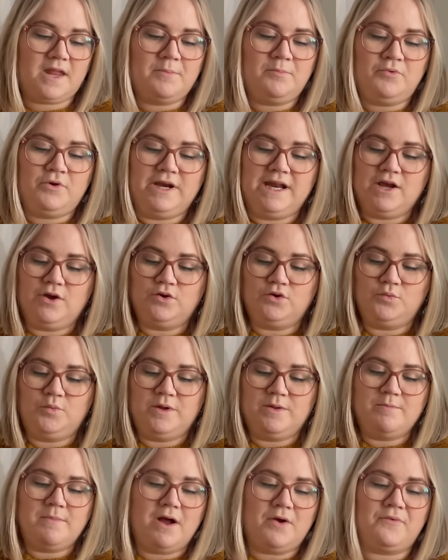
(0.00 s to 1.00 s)
pretty good
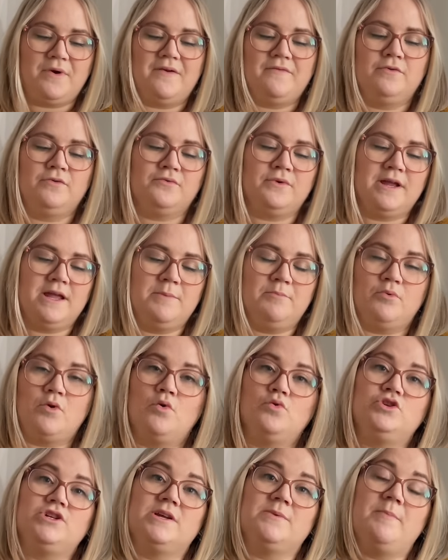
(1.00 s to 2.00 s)
with my Ravelry
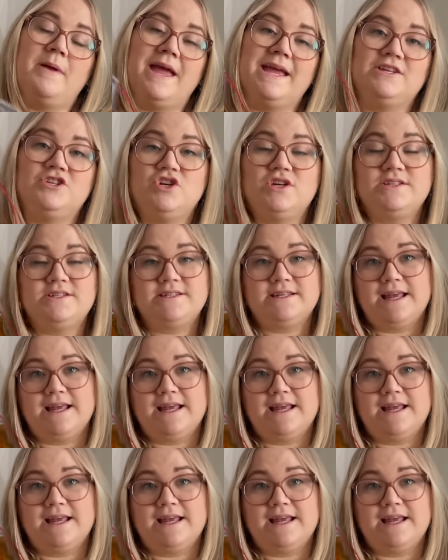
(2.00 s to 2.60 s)
project pages,